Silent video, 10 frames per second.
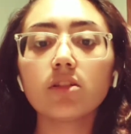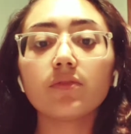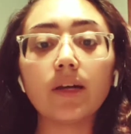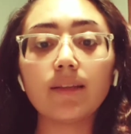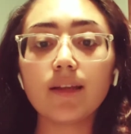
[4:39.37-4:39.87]

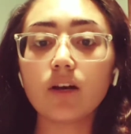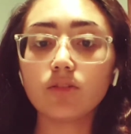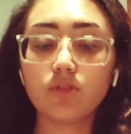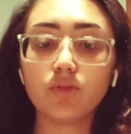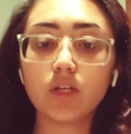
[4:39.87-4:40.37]
Finally,
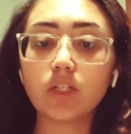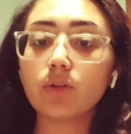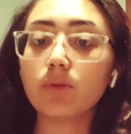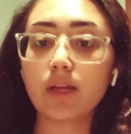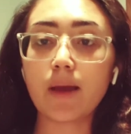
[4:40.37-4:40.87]
I'll do a
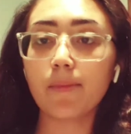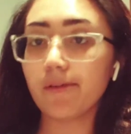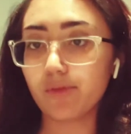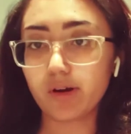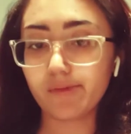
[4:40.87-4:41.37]
little recap
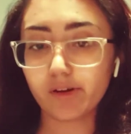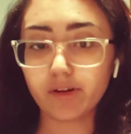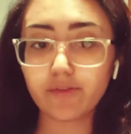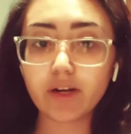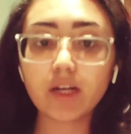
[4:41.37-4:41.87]
of what I've
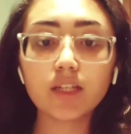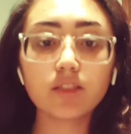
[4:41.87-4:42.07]
gone over.